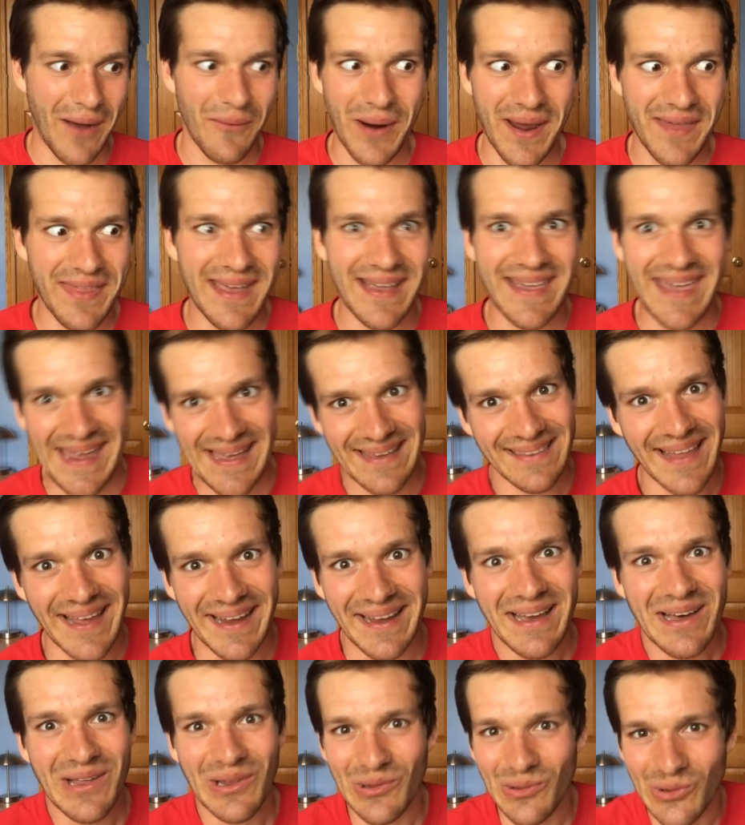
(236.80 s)
way they can't like
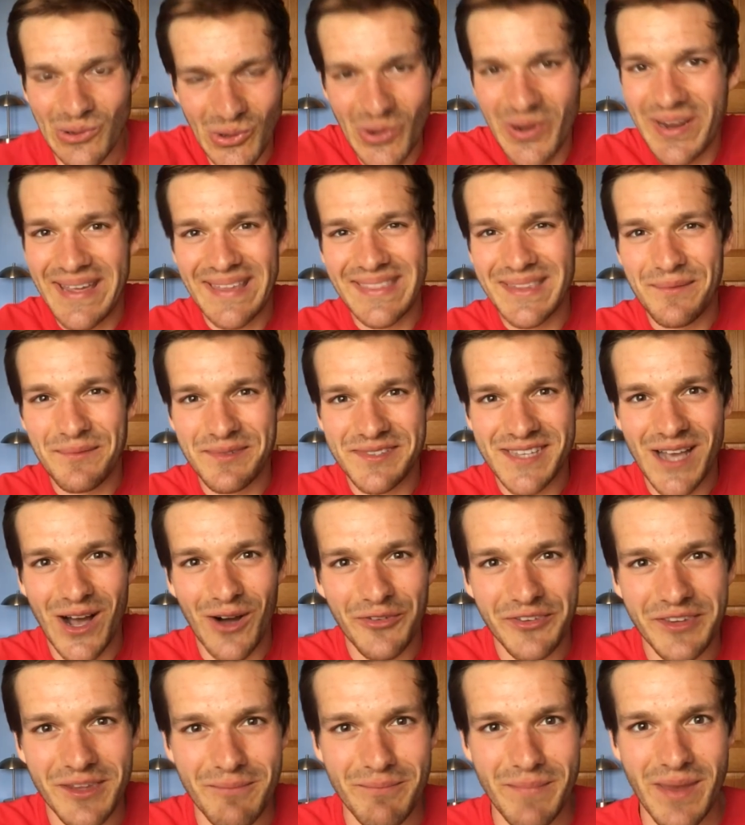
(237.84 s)
look at
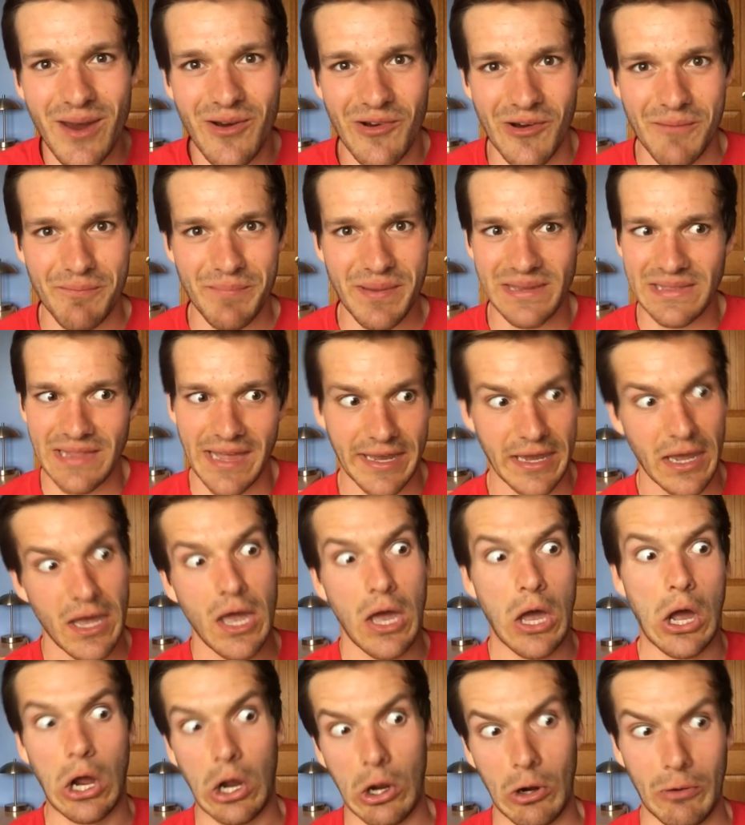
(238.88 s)
themselves in the mirror and be like, oh